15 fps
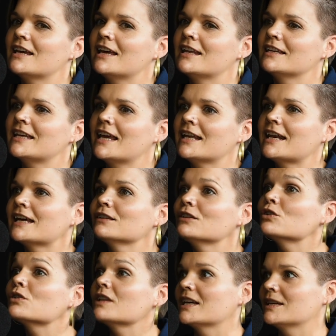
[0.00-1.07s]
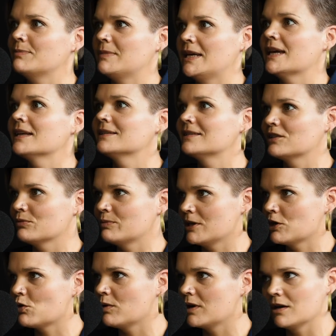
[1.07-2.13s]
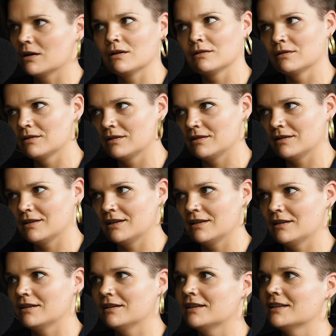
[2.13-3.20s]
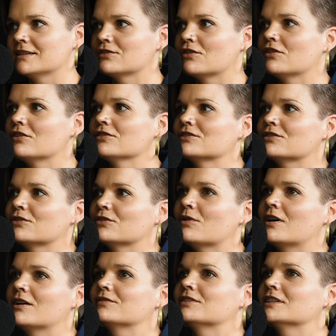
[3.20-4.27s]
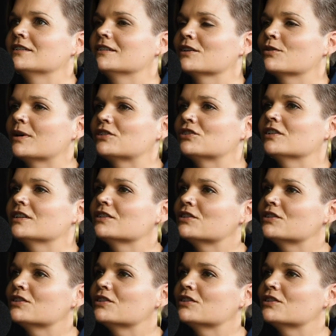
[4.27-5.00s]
And can I look like me and still be queer is also often a question.